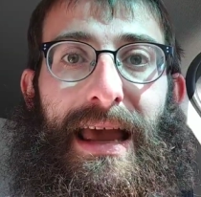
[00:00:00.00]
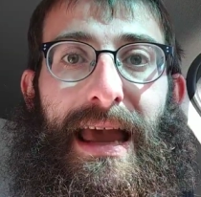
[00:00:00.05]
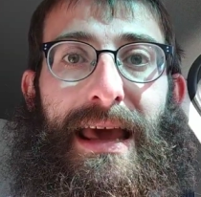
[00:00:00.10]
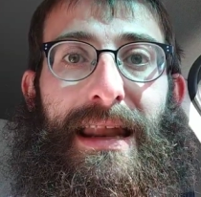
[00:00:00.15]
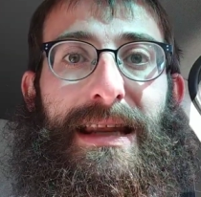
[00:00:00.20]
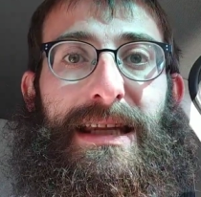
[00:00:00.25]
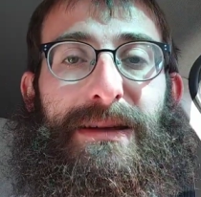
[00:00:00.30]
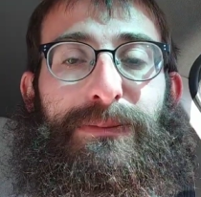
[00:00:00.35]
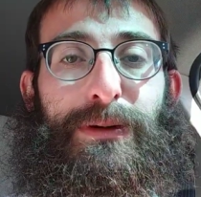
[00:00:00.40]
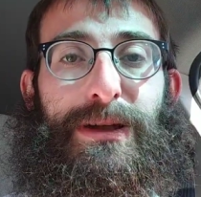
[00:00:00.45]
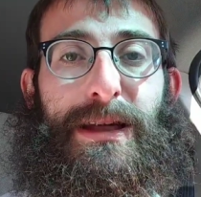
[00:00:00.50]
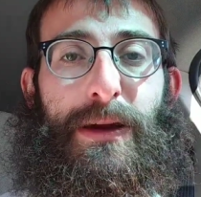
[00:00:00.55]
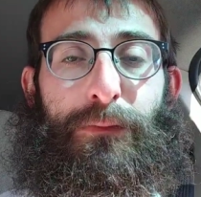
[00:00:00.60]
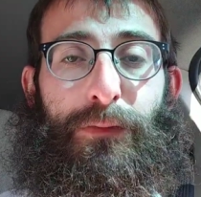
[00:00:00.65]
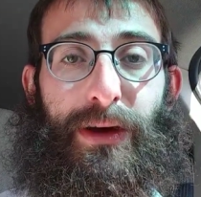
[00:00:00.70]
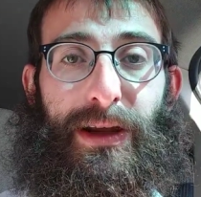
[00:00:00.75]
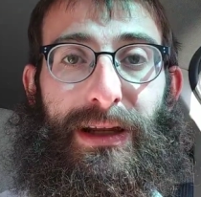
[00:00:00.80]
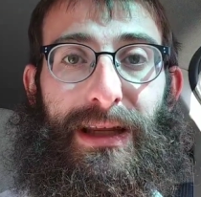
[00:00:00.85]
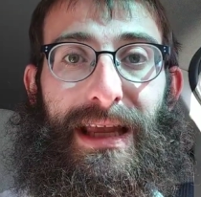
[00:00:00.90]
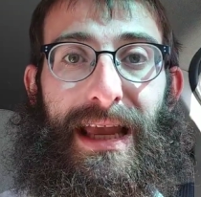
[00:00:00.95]
it is
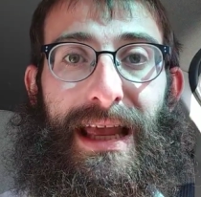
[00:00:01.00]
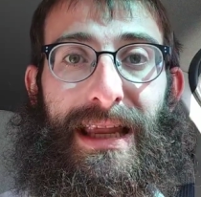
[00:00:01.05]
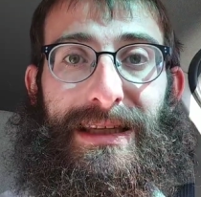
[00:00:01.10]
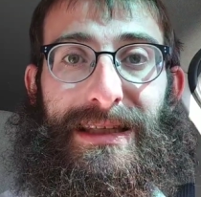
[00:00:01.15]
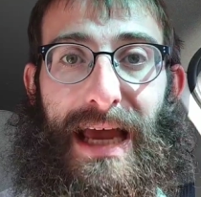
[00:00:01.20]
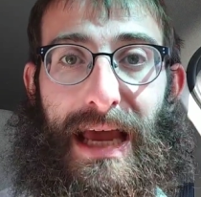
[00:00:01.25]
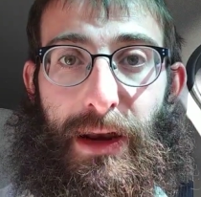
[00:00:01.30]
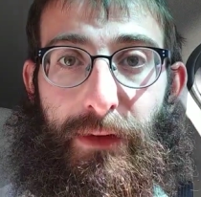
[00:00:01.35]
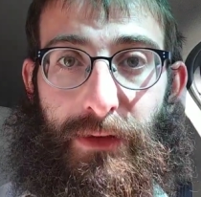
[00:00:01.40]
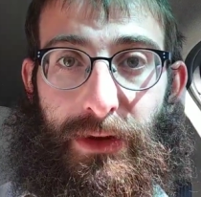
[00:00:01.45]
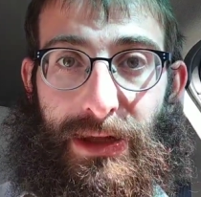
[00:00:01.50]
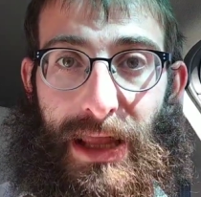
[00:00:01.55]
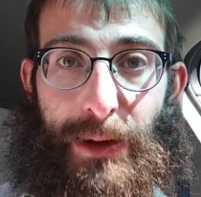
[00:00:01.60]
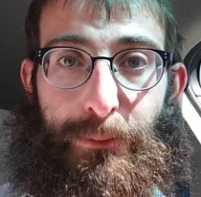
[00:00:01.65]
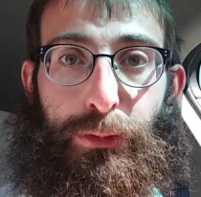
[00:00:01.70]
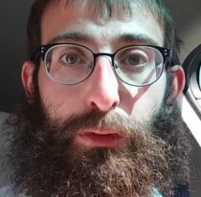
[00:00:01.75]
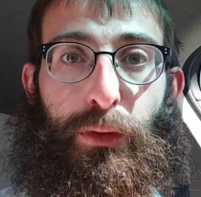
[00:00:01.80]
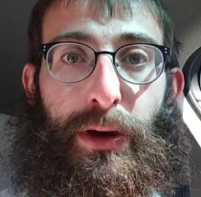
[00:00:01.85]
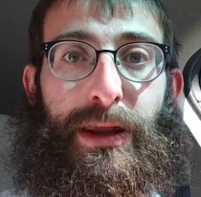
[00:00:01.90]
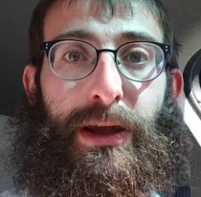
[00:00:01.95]
specifically inside of the
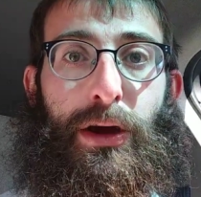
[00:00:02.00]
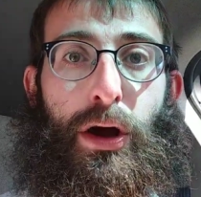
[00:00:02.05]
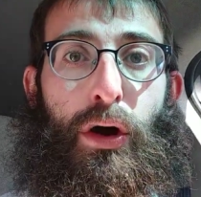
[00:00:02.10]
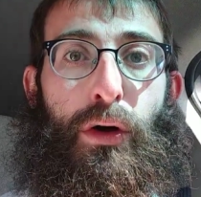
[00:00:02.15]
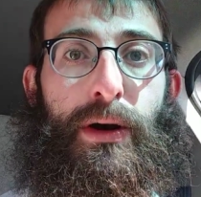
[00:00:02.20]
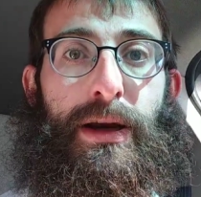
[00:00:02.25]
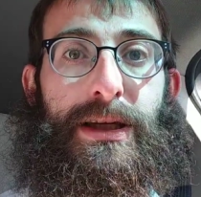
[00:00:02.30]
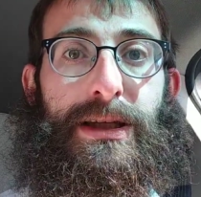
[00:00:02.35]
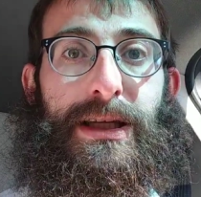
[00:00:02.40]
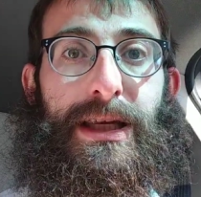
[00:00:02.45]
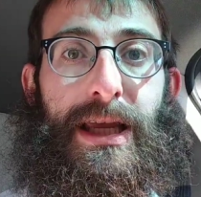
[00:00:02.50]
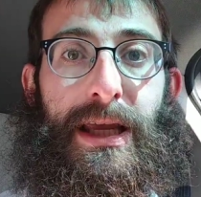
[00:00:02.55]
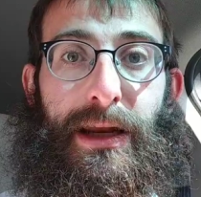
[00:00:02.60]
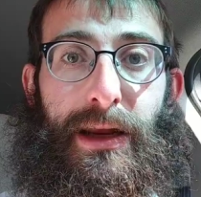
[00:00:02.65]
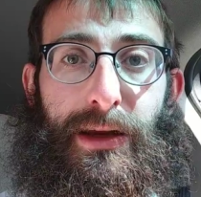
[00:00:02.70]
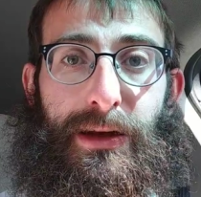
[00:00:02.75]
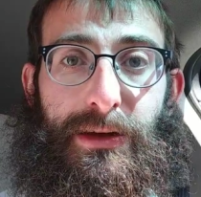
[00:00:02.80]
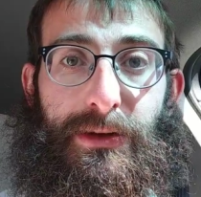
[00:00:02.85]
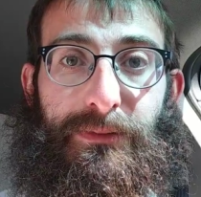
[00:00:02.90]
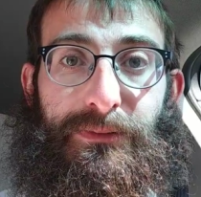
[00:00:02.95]
temple where the Kohen is to eat
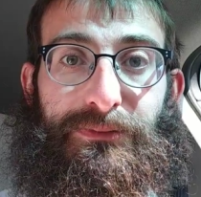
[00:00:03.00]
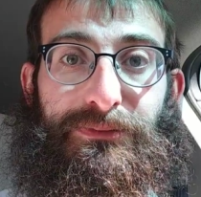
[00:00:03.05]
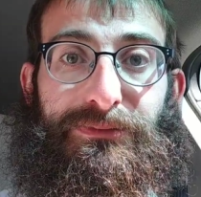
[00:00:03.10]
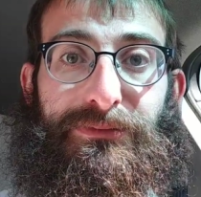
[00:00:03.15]
it.